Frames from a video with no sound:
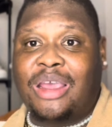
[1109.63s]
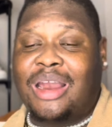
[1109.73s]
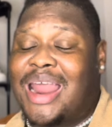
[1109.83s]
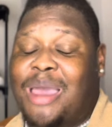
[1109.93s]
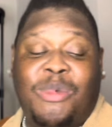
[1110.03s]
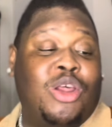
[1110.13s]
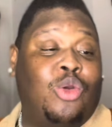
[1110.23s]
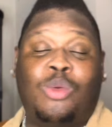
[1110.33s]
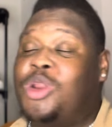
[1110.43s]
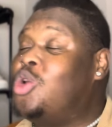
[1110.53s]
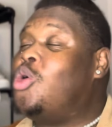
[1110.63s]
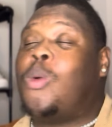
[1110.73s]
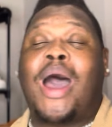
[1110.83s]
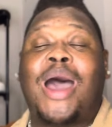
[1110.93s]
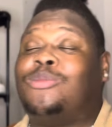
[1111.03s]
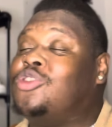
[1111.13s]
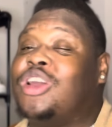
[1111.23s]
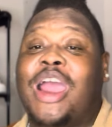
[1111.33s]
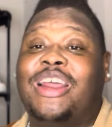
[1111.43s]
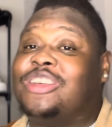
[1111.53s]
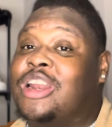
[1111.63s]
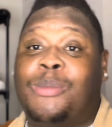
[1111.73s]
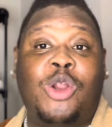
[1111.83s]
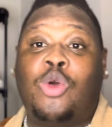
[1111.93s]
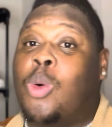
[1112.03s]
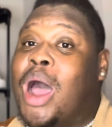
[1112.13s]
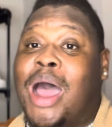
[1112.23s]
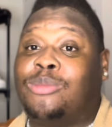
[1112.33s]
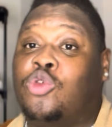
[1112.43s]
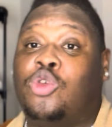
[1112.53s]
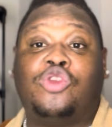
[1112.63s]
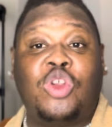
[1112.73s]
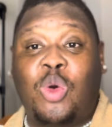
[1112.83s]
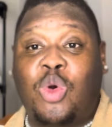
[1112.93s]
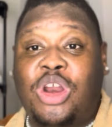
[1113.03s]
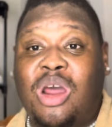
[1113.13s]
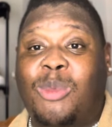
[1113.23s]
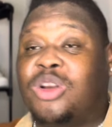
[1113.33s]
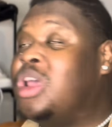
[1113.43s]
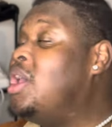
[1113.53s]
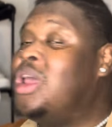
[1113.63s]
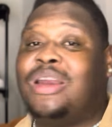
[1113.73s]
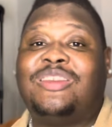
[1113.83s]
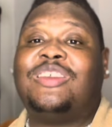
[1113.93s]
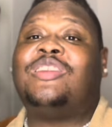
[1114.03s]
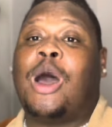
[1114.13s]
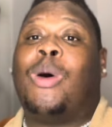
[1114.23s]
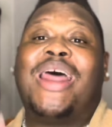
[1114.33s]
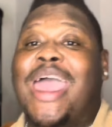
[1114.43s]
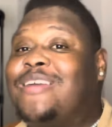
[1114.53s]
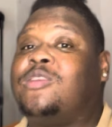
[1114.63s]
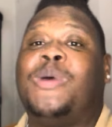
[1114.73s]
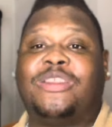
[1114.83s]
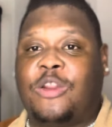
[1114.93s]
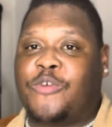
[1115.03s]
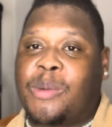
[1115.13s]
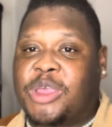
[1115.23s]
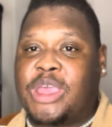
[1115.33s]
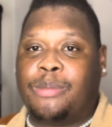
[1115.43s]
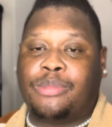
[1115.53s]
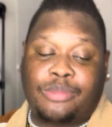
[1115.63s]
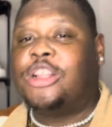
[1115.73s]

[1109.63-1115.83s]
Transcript: Like, me no know. Me no know what happened to the Kardashian. Me no know what happened She look good enough, but this is not what I expected from Kim.